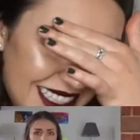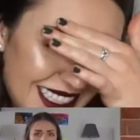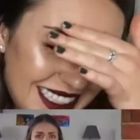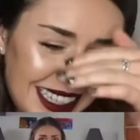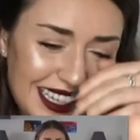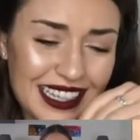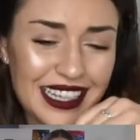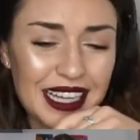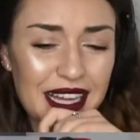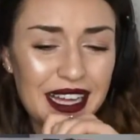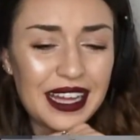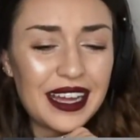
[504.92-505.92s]
very
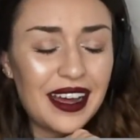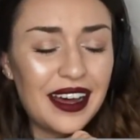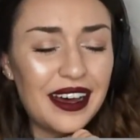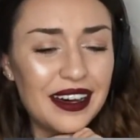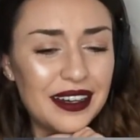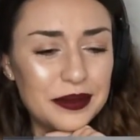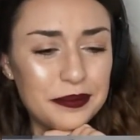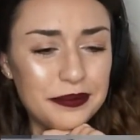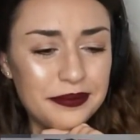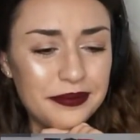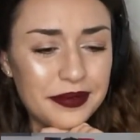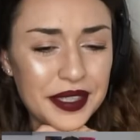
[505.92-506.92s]
clean.
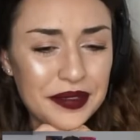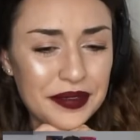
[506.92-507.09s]
Back there we've